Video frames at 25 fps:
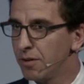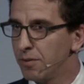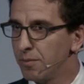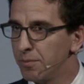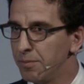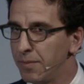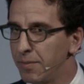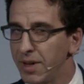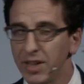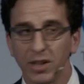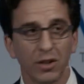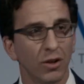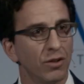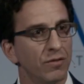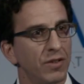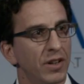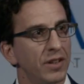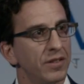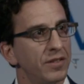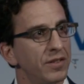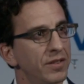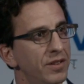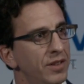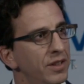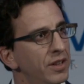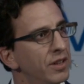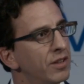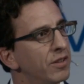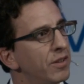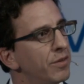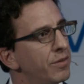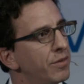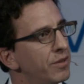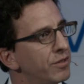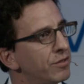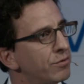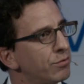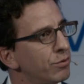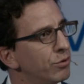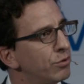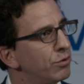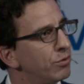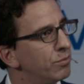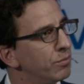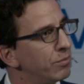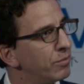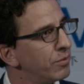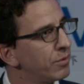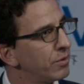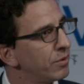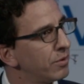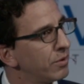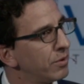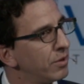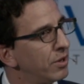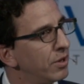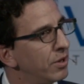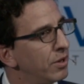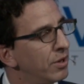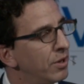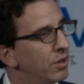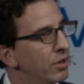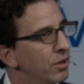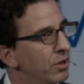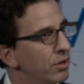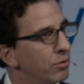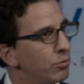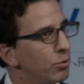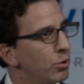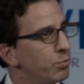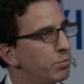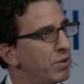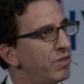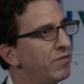Many of us here in this room will be